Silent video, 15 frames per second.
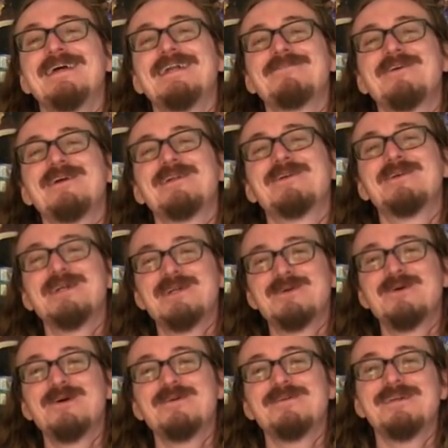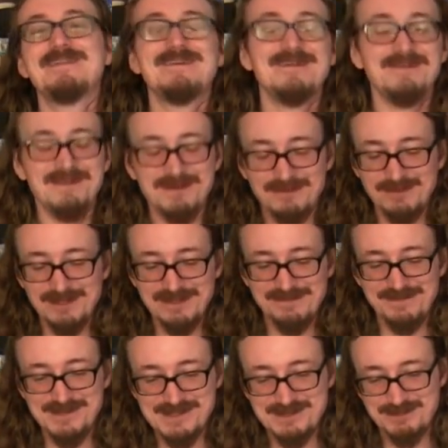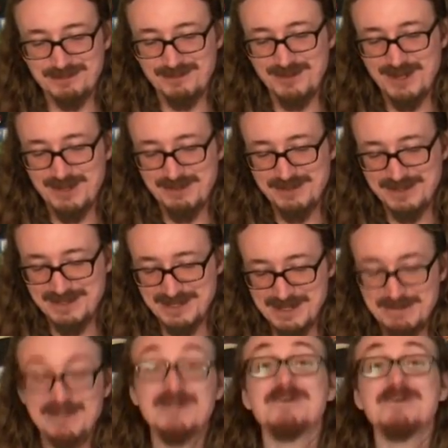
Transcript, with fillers: And I found a great quote, and I thought it, it really fits well with the theme, and it